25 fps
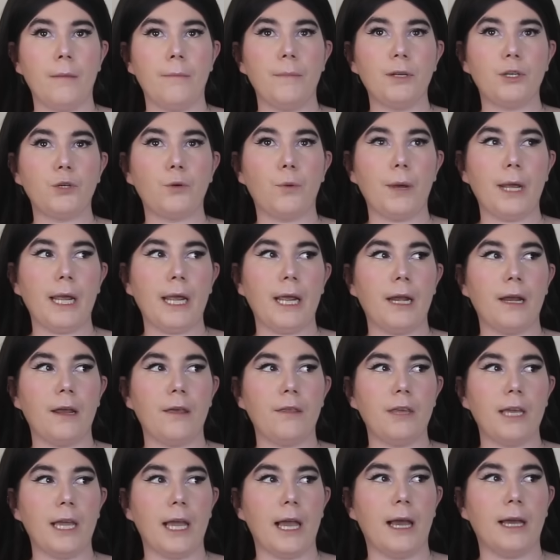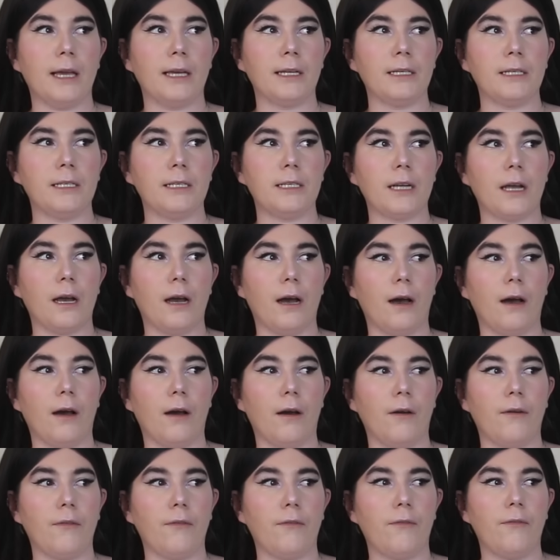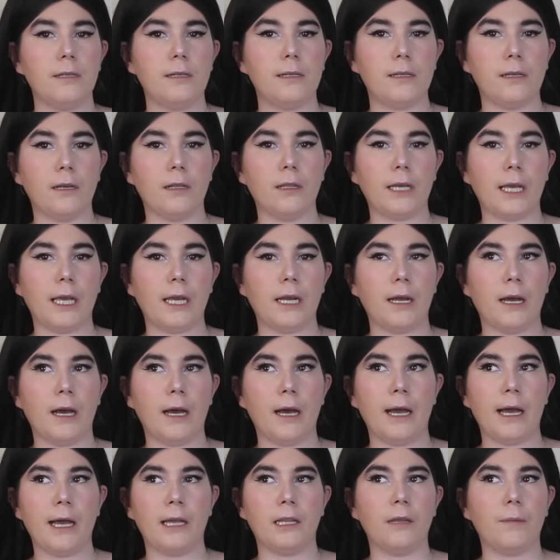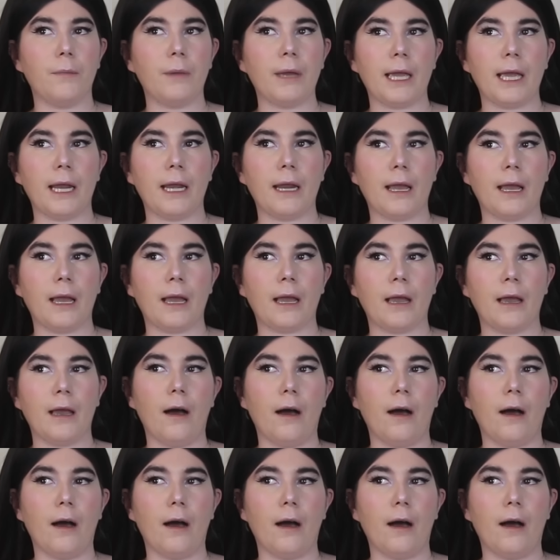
between the end of Selena and the beginning